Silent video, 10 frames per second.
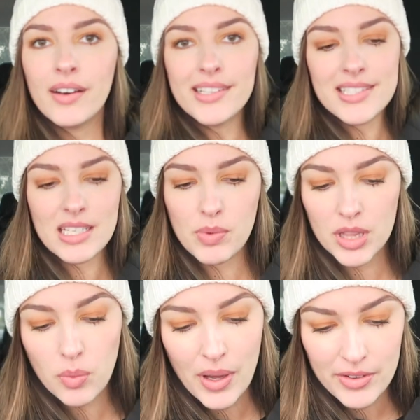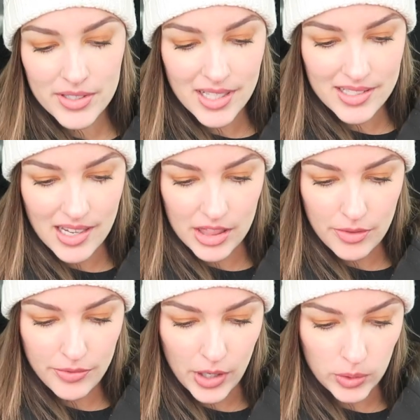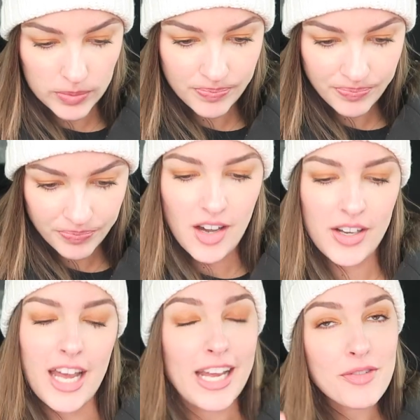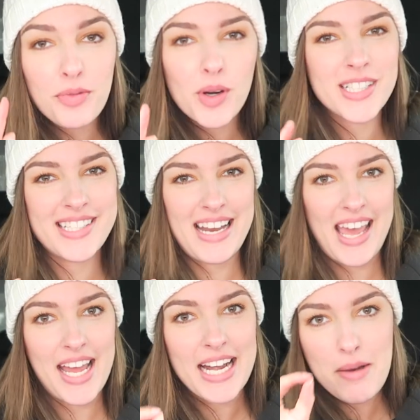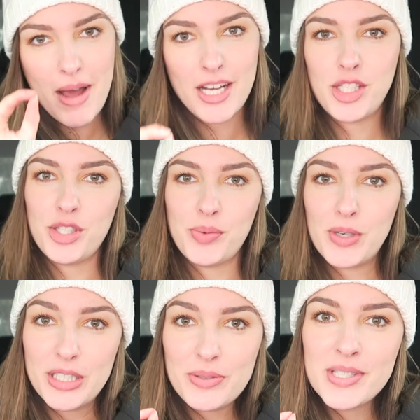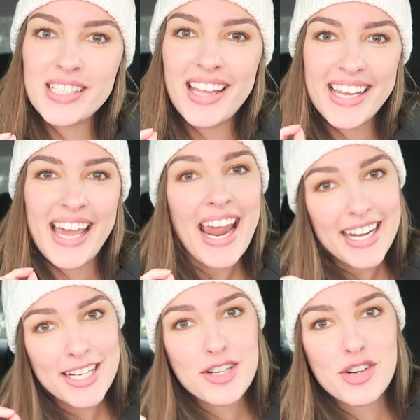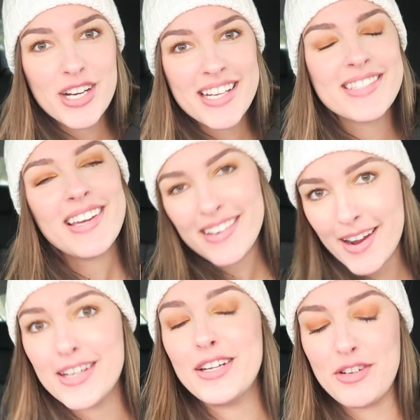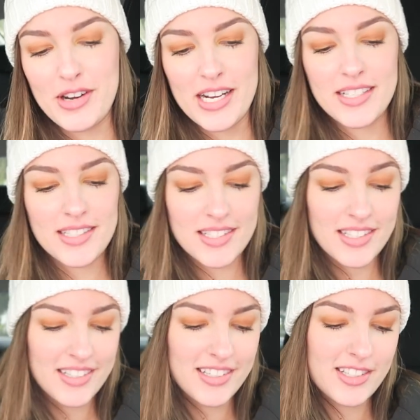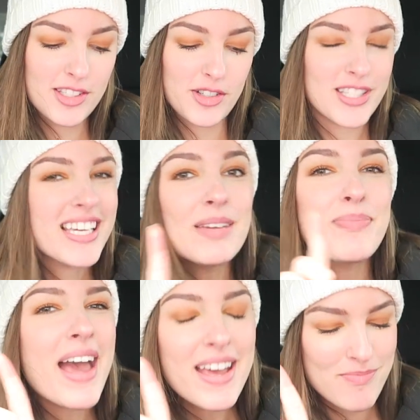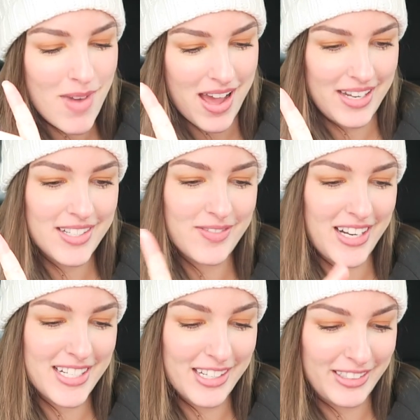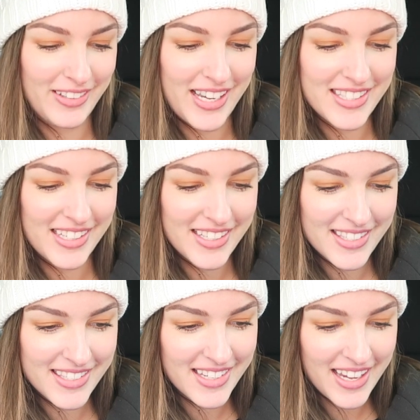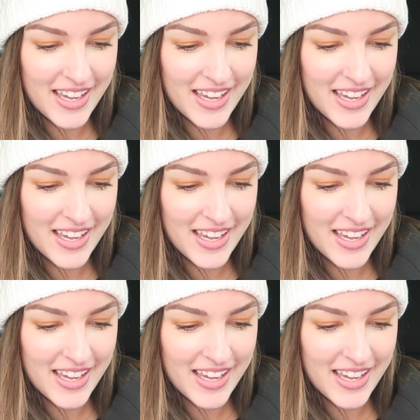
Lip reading: Let's see what the weather says on the phone. Okay, in Florida today, now mind you, we're used to like 80 degrees and 90 degrees. So just keep that in mind when I tell you guys this.